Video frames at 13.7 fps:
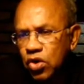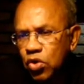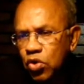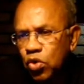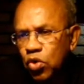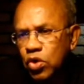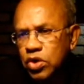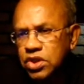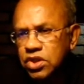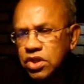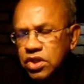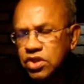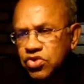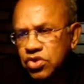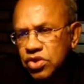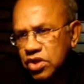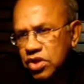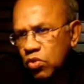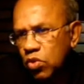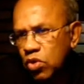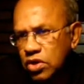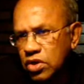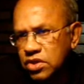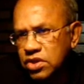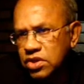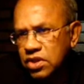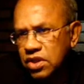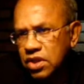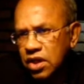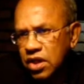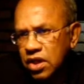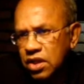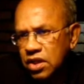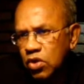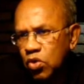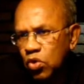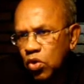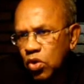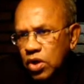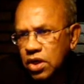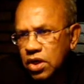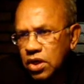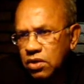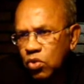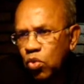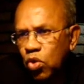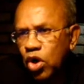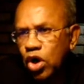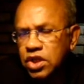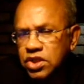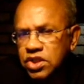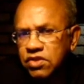holes in the exterior walls. The whole wall